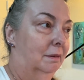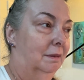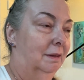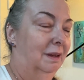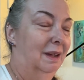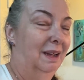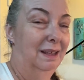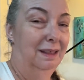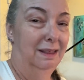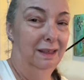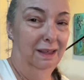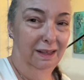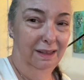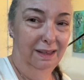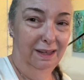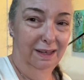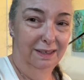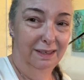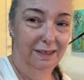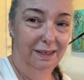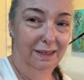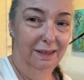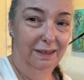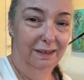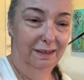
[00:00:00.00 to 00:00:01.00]
I think
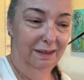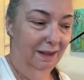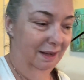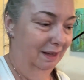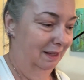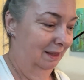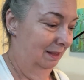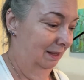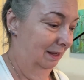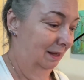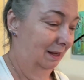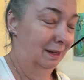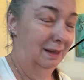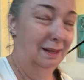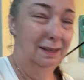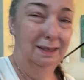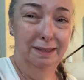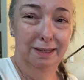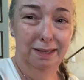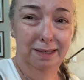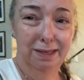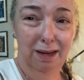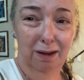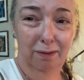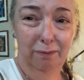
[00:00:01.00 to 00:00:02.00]
that's it. I think I can
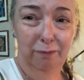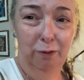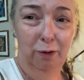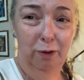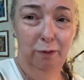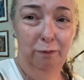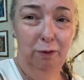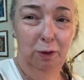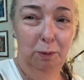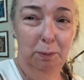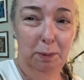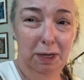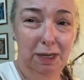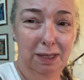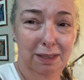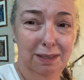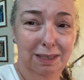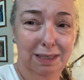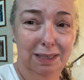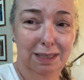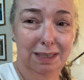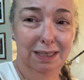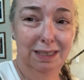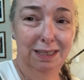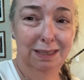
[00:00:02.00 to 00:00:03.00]
sit down for a few
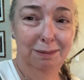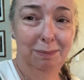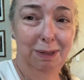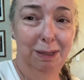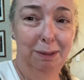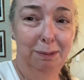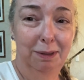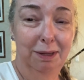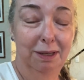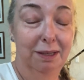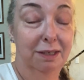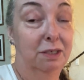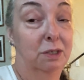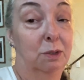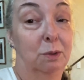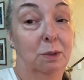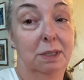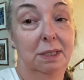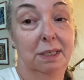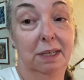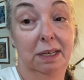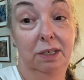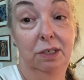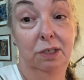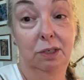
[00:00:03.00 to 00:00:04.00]
minutes, maybe. As soon
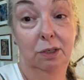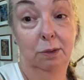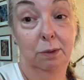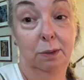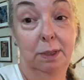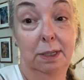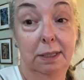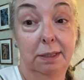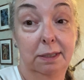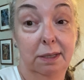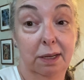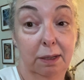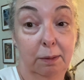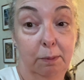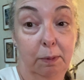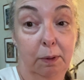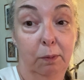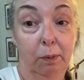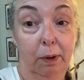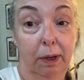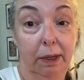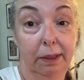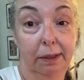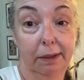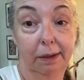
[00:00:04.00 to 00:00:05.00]
as I do, he's going to be
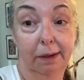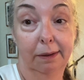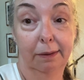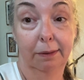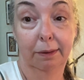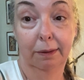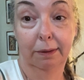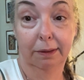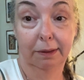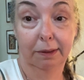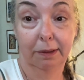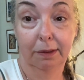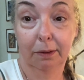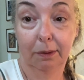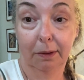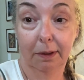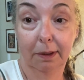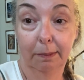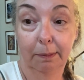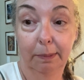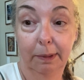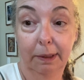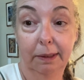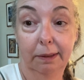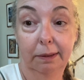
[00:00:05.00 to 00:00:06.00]
ready to go to the
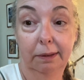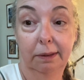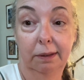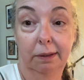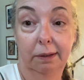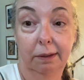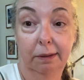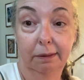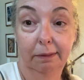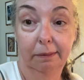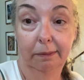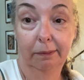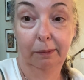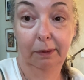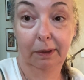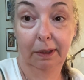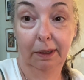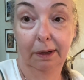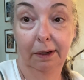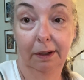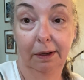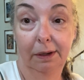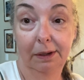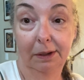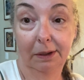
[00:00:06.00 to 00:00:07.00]
store. But, you know, what are you
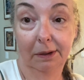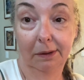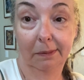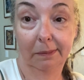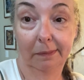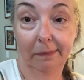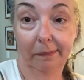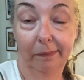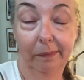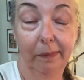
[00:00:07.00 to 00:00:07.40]
going to do?